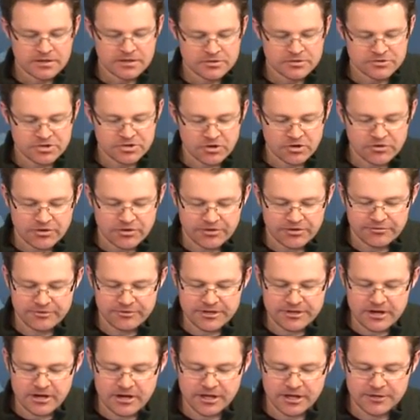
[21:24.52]
So the
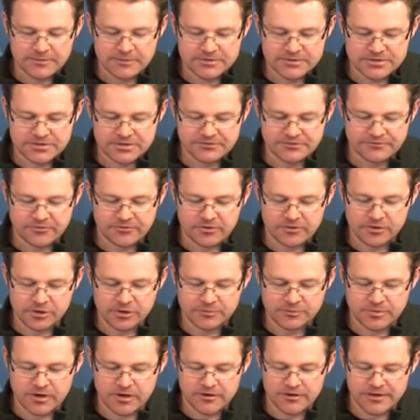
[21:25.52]
3 arguments to the for
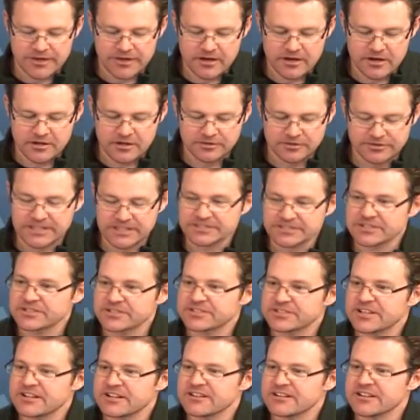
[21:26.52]
loop, are they all
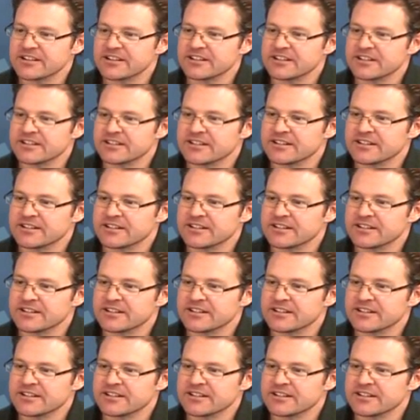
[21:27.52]
necessary?